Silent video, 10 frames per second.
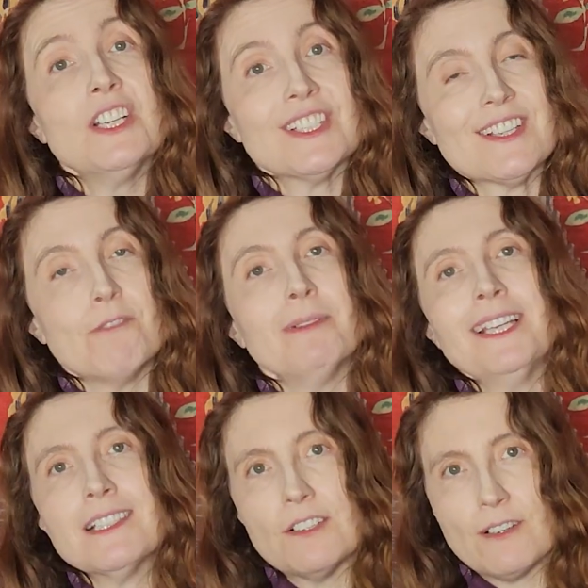So
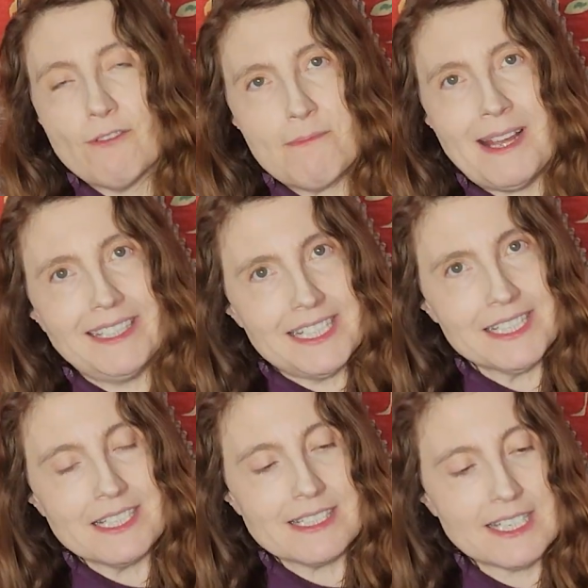please learn from my
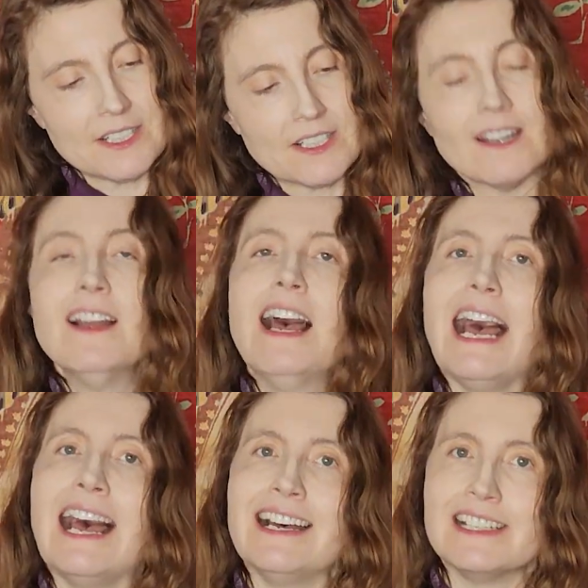lessons here
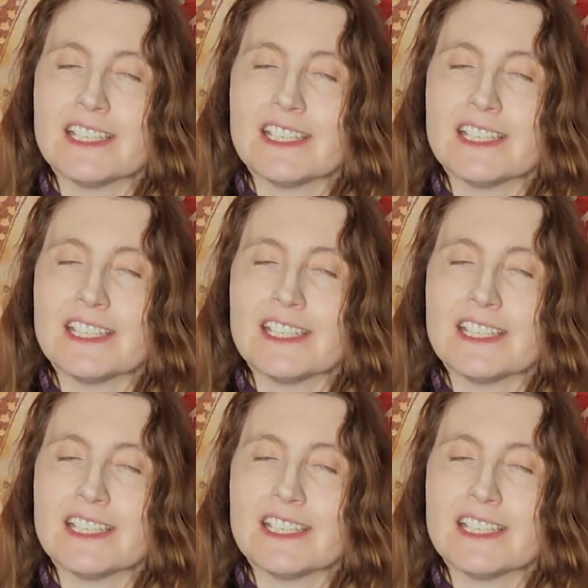and